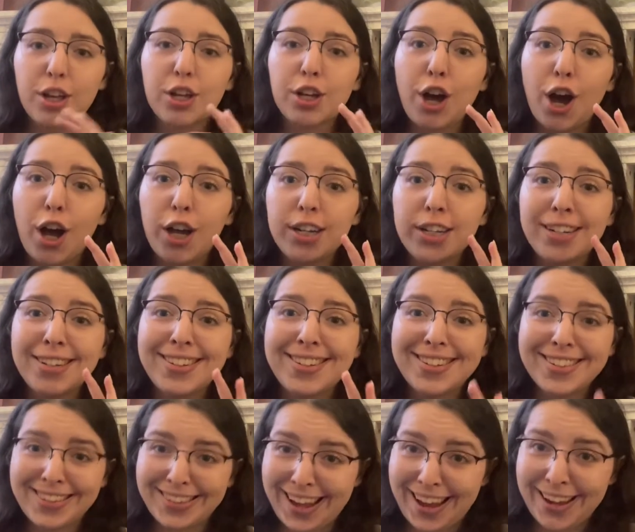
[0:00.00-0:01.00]
got
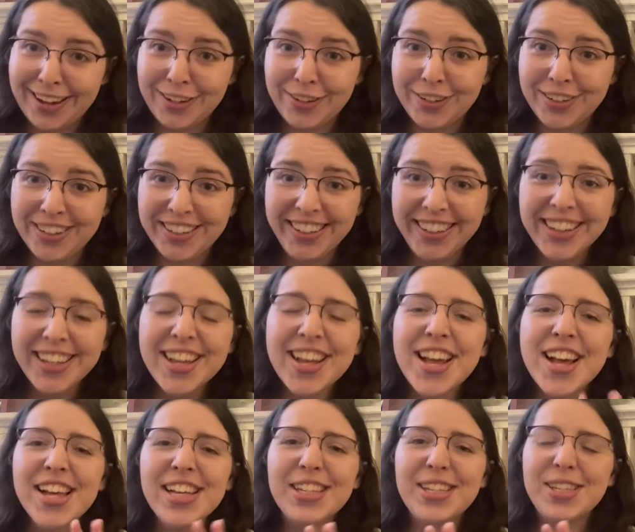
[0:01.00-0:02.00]
scared.
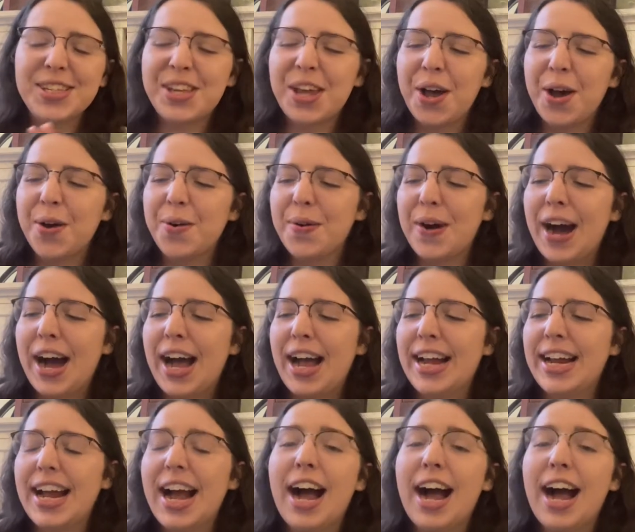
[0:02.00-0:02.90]
So I